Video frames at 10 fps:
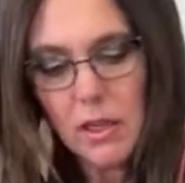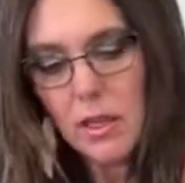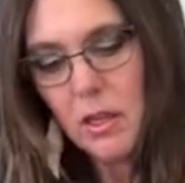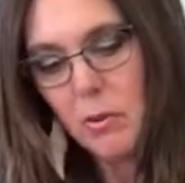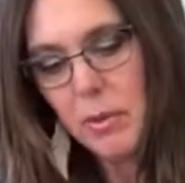
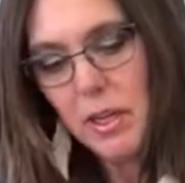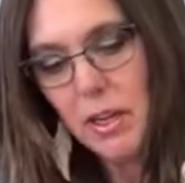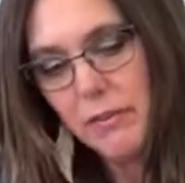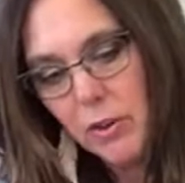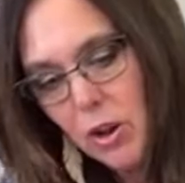And there'll be,
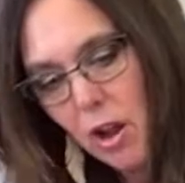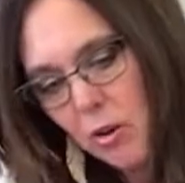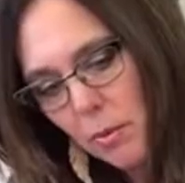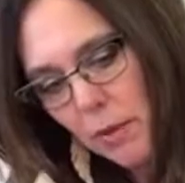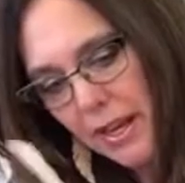if you're not
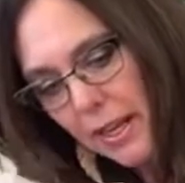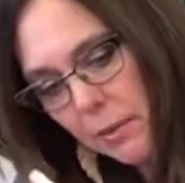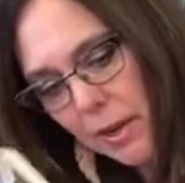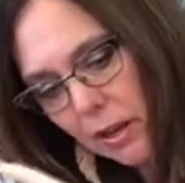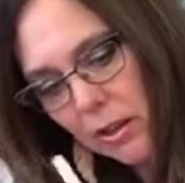on my
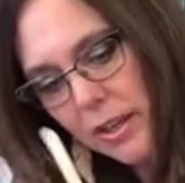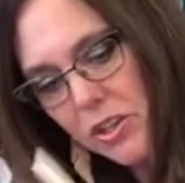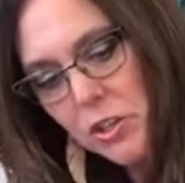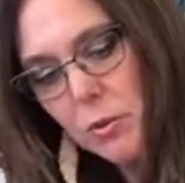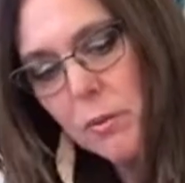email
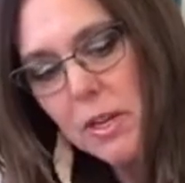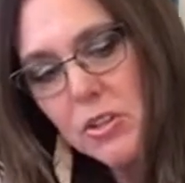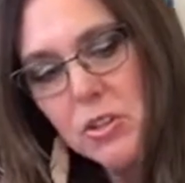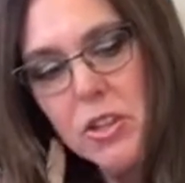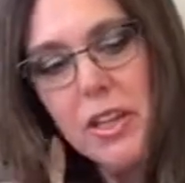list, you want to make
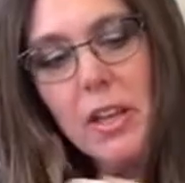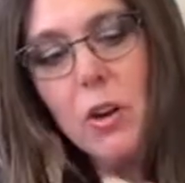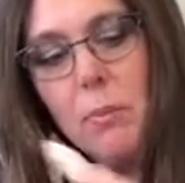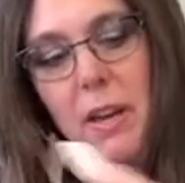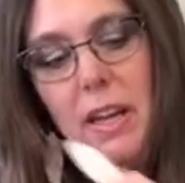sure you get
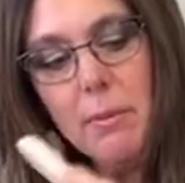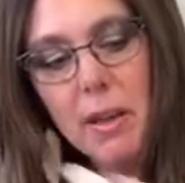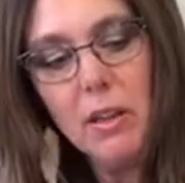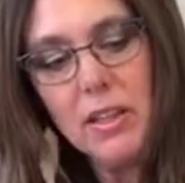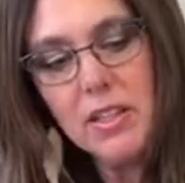on my
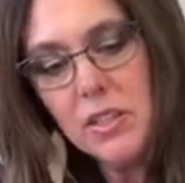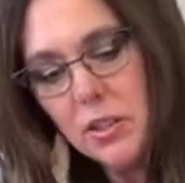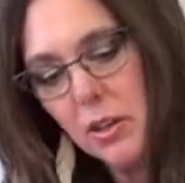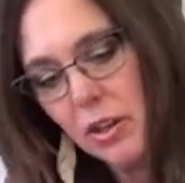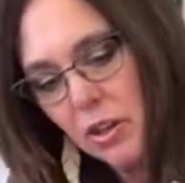email list so
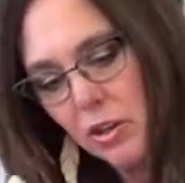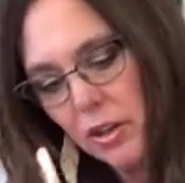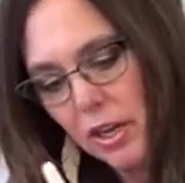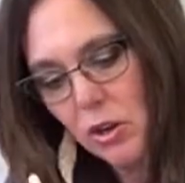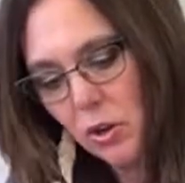you
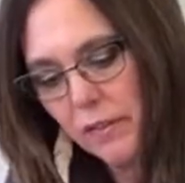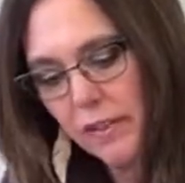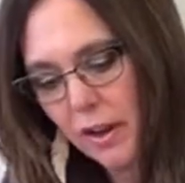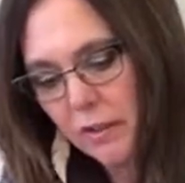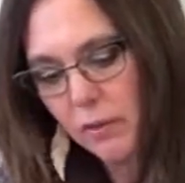get
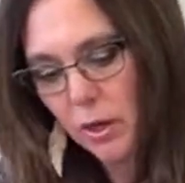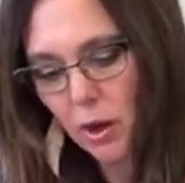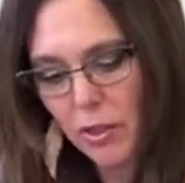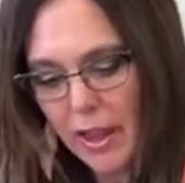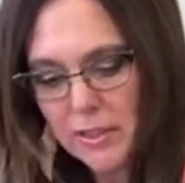notified of what
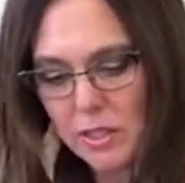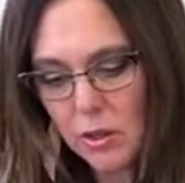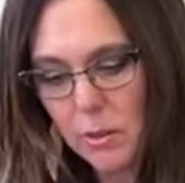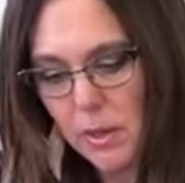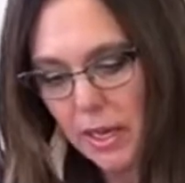all that's going
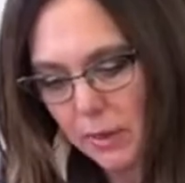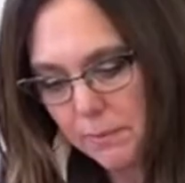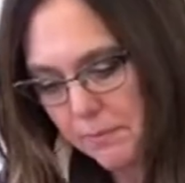to be.